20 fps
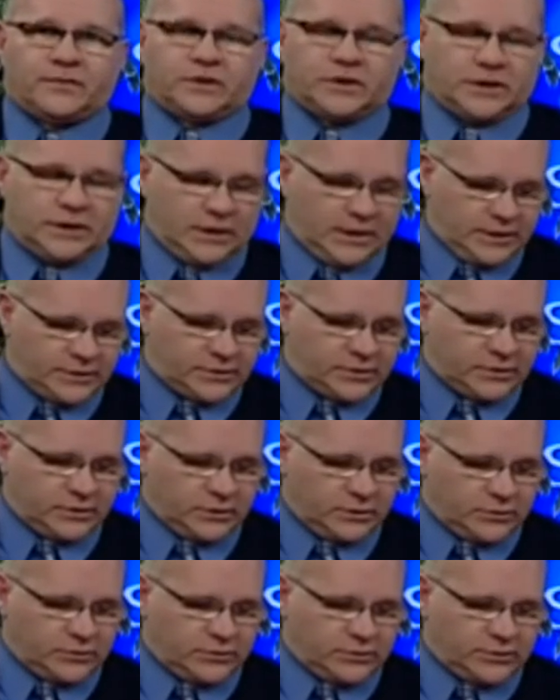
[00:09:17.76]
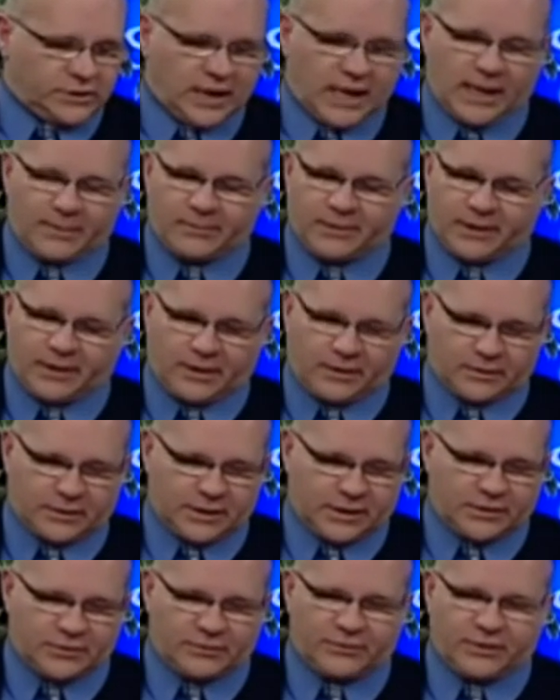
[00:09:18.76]
She needs to lose her job. I'll
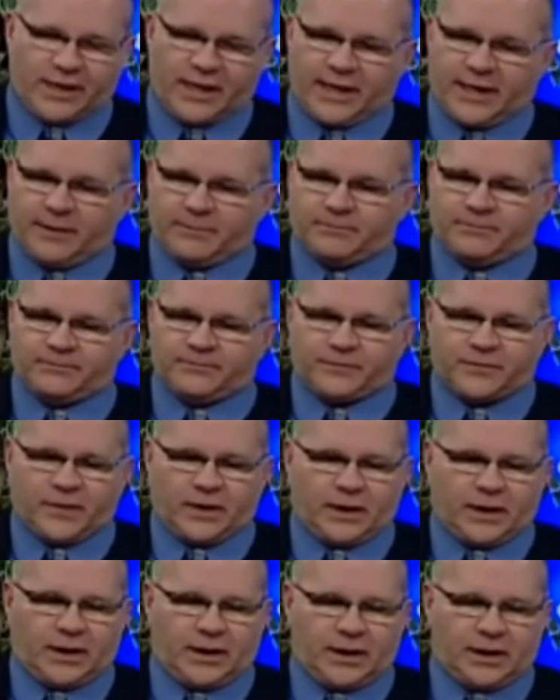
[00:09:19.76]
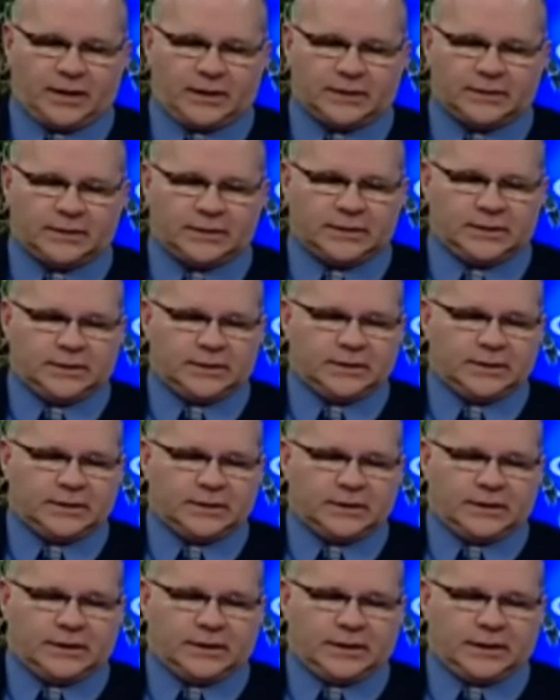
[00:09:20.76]
get her name,
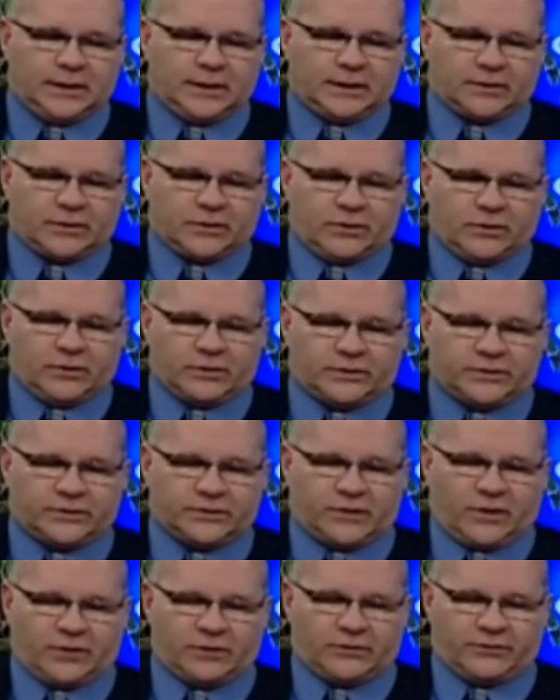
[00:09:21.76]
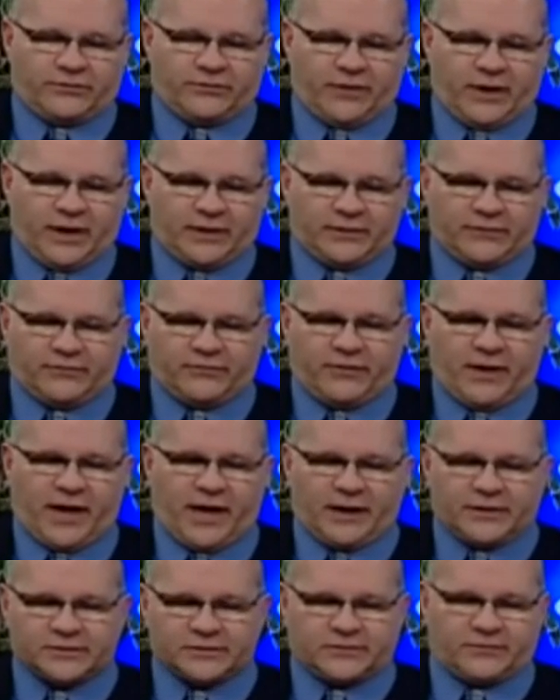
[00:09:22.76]
and of course it's hard to find the
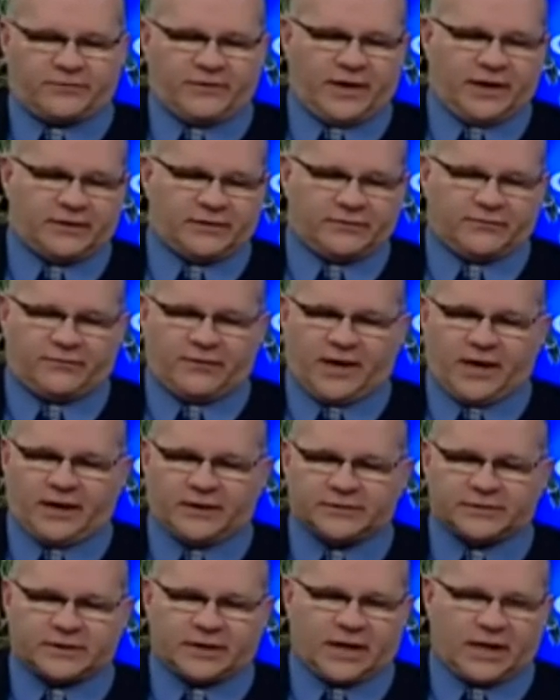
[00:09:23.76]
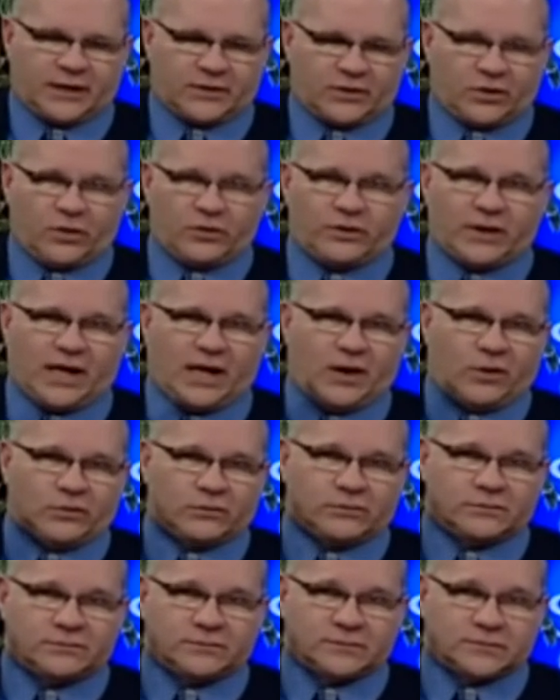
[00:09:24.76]
files. I'll find the files. I got to go
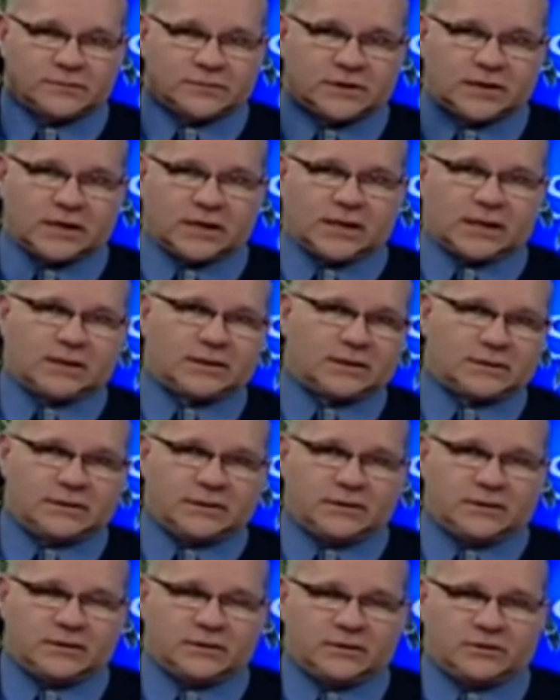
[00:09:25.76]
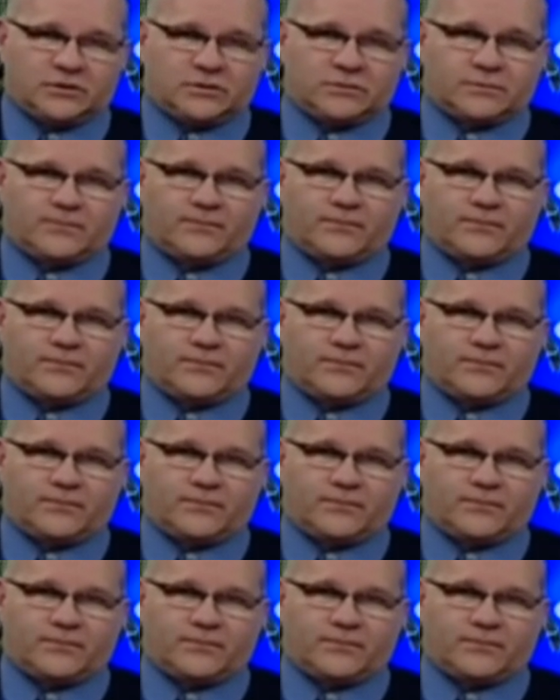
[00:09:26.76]
down to the